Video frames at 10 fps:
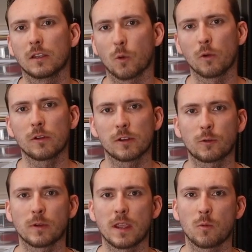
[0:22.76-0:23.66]
In order to
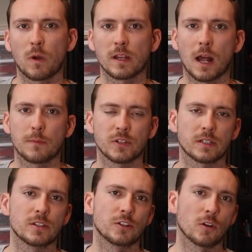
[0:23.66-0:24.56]
create white
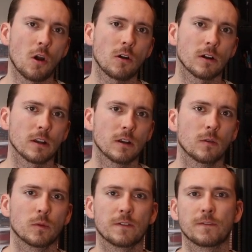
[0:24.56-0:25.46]
objects in your art,
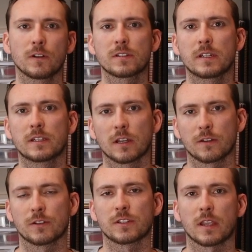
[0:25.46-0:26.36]
we first need to
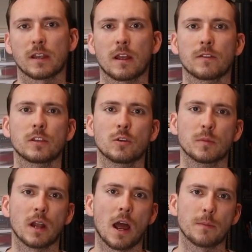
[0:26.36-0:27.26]
understand how the human
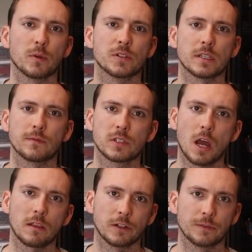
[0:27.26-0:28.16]
eye perceives
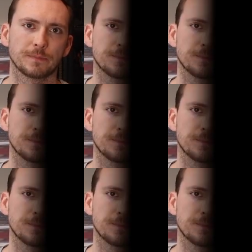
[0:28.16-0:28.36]
color.